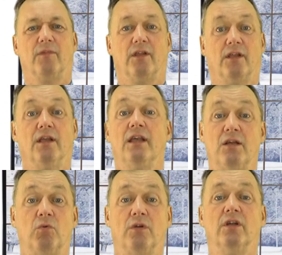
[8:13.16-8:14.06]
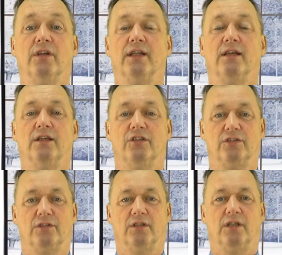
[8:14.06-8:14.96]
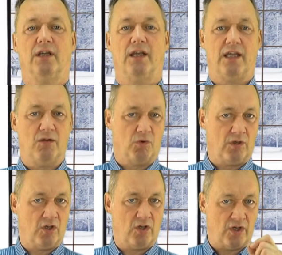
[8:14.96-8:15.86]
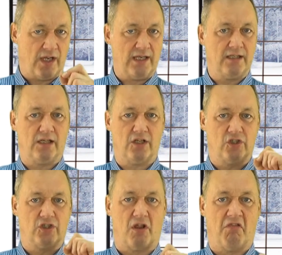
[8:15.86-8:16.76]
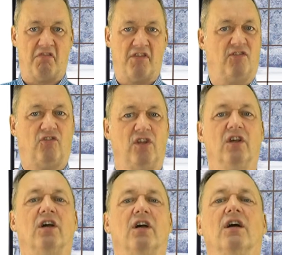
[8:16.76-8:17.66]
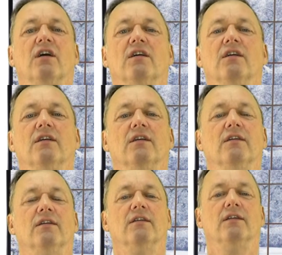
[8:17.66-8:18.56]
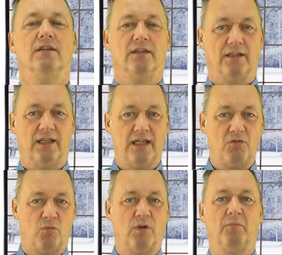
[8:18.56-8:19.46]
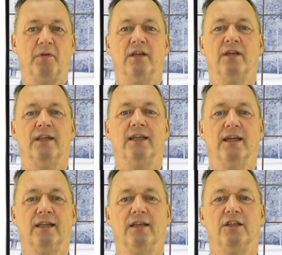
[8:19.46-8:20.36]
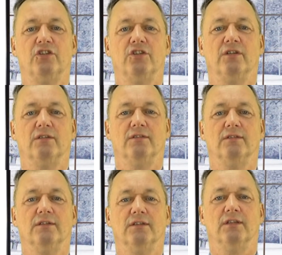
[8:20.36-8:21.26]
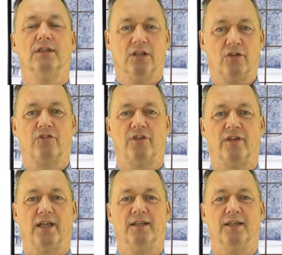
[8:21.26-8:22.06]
He will learn English. He will learn English this year. He will be learning English on Sunday.